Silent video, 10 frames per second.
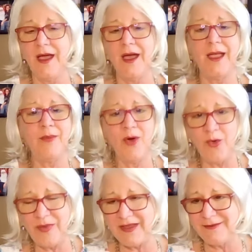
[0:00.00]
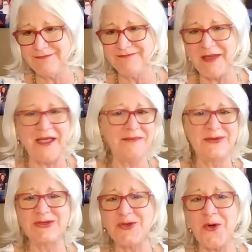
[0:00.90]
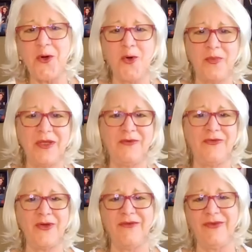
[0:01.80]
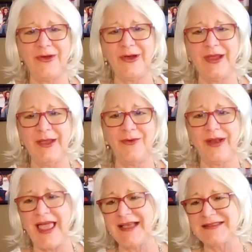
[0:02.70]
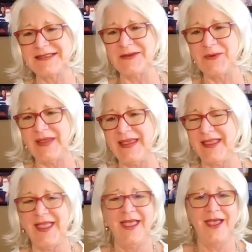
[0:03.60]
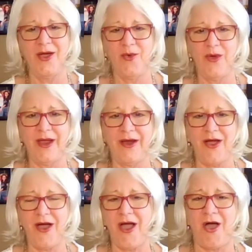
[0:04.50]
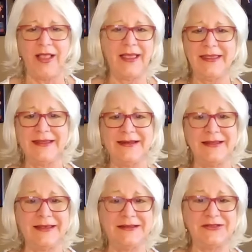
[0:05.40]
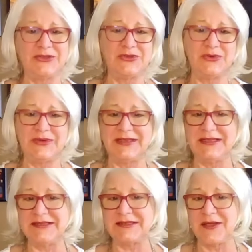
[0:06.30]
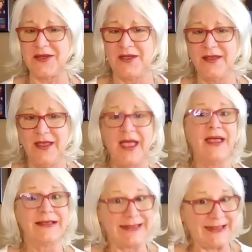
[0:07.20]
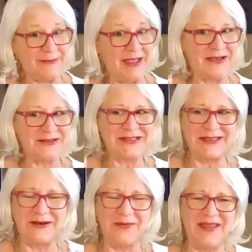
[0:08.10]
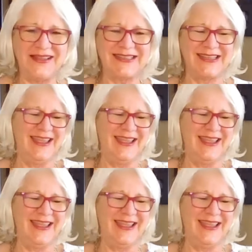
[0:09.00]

I'm hoping, I'm so hoping for a very relaxing week where all I can uh, do is clean my house a little bit.